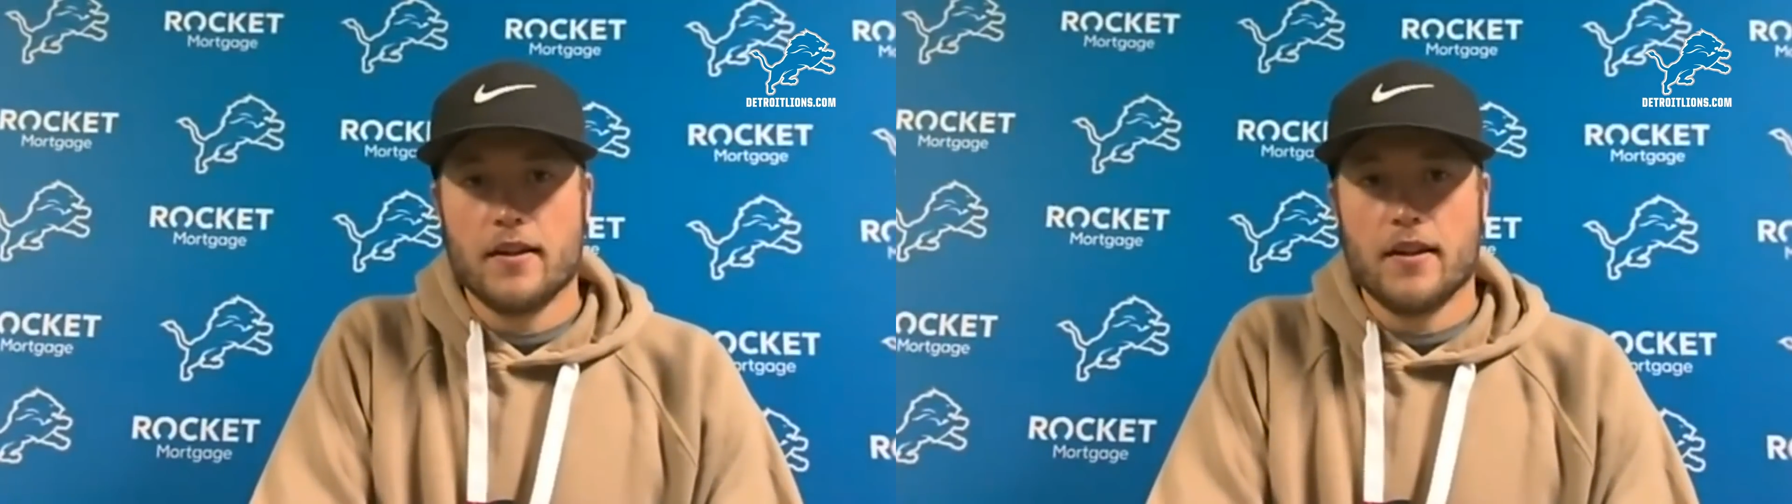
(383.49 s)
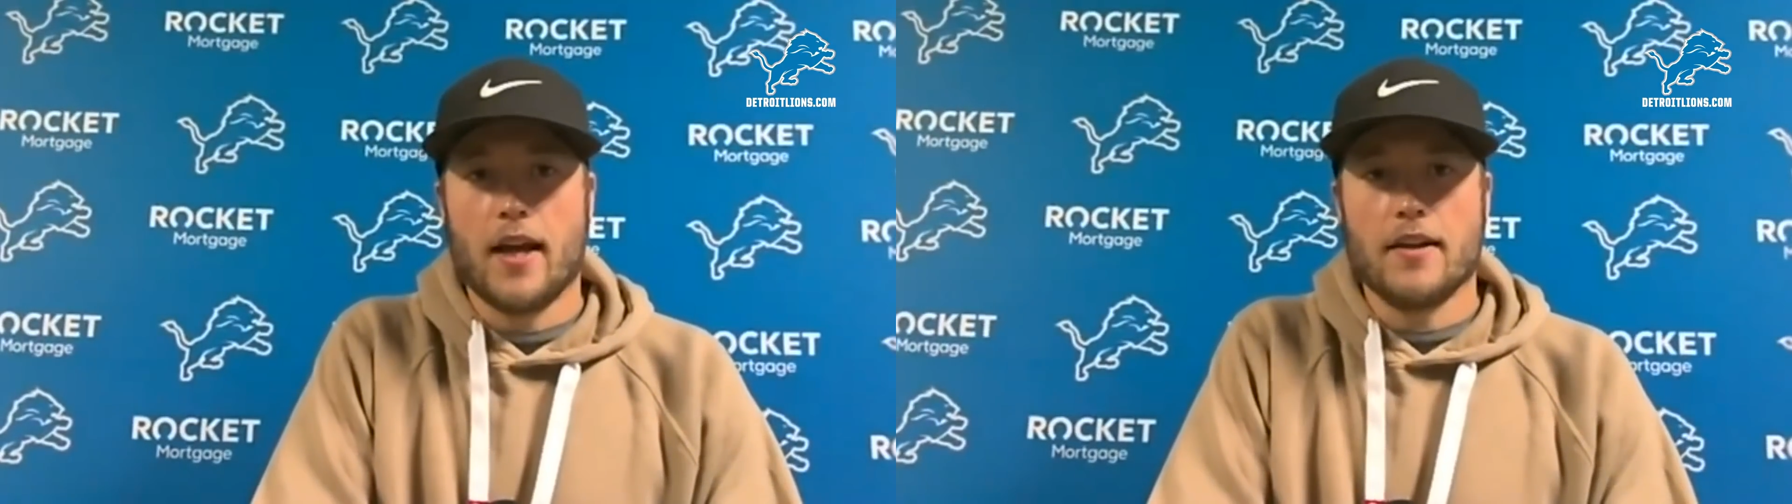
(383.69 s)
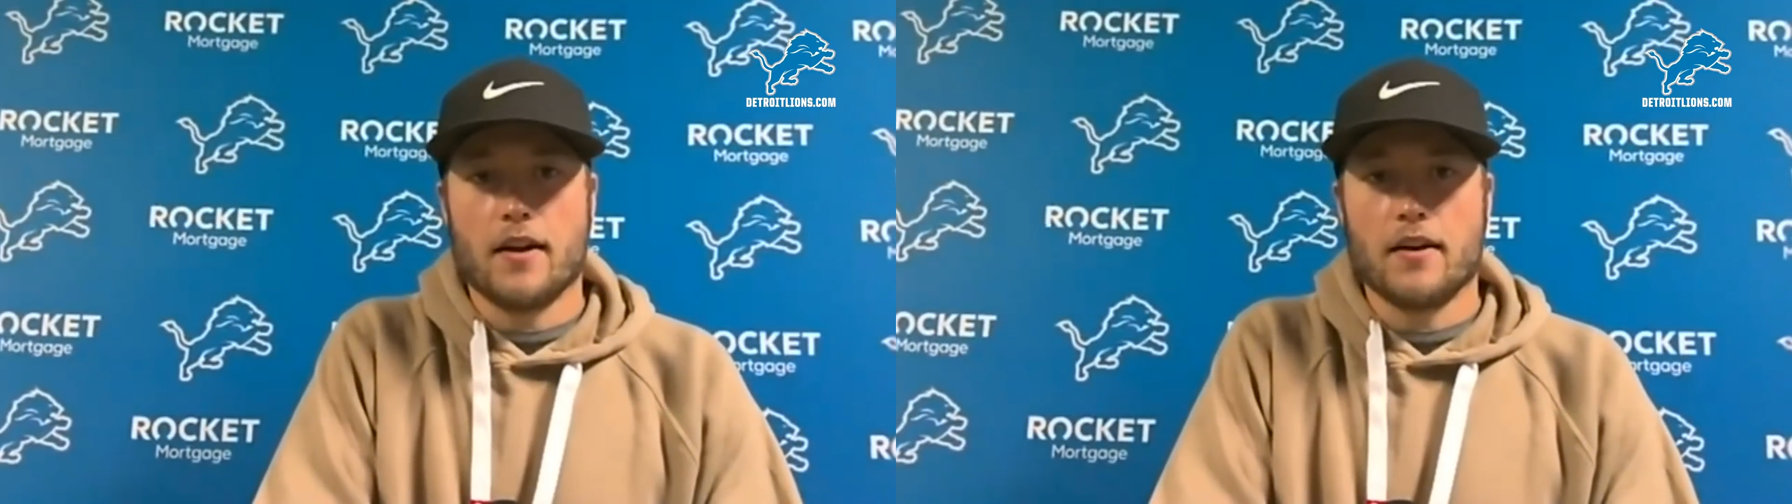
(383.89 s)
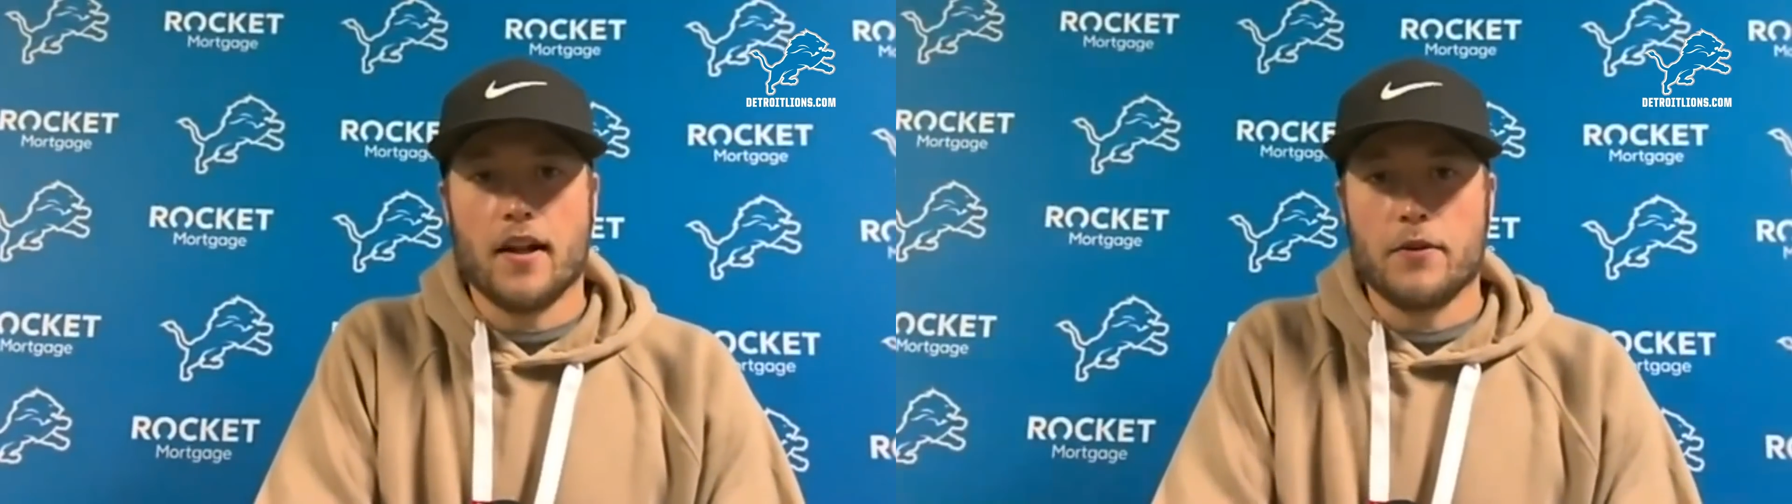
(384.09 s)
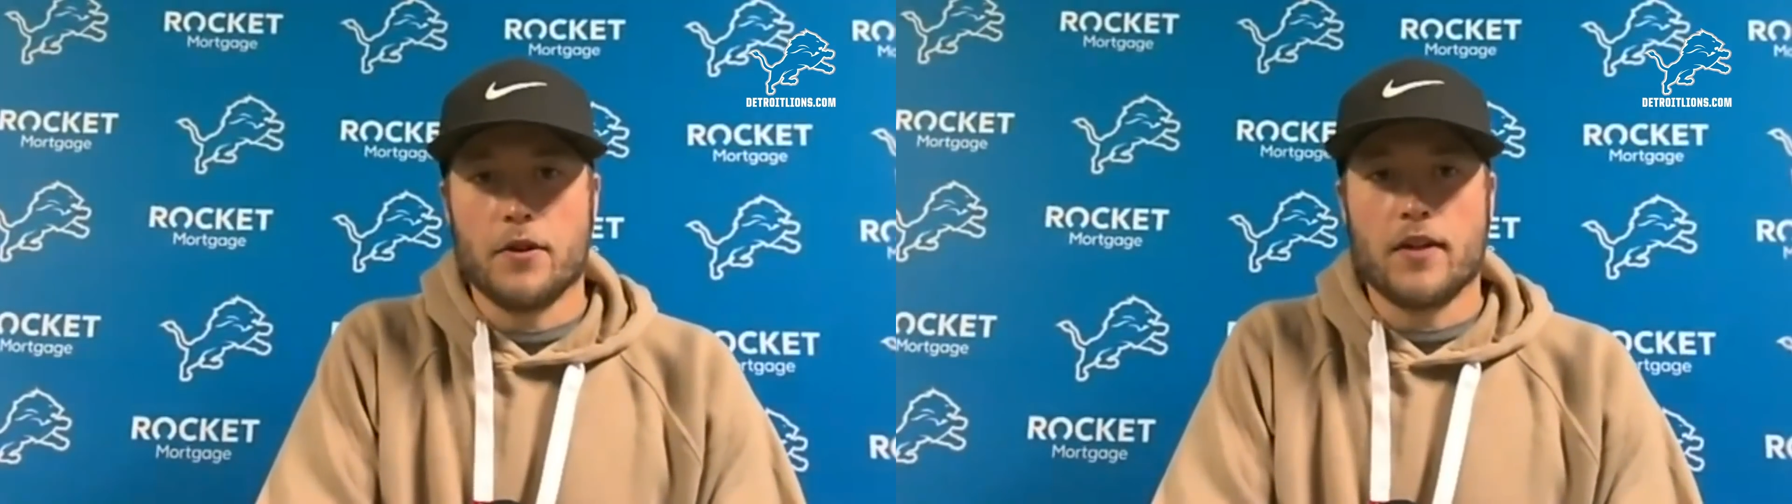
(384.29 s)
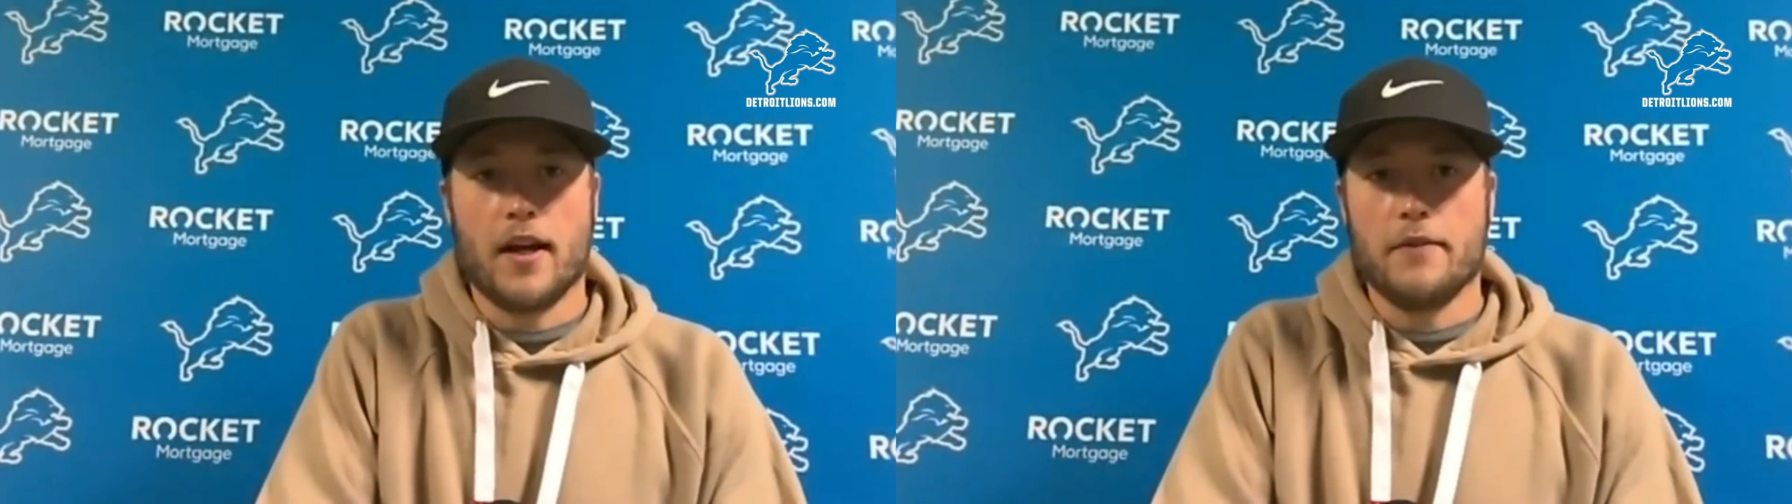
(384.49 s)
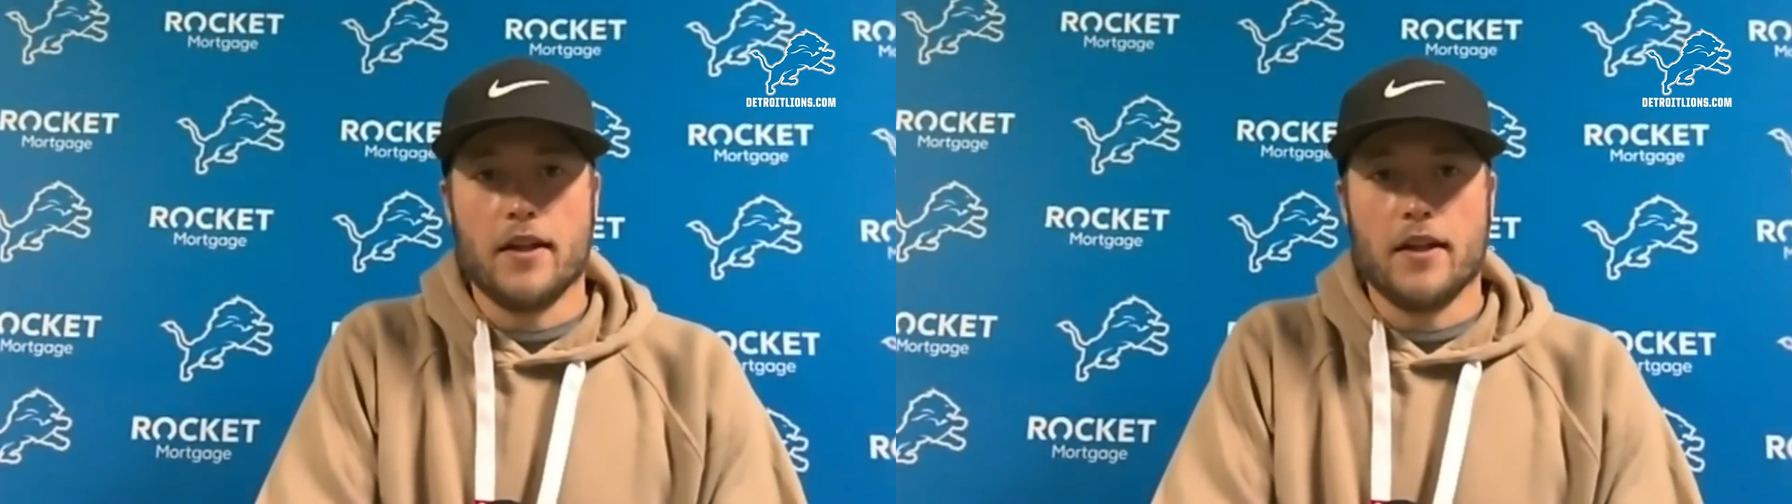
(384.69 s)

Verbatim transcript: nine yard line with no time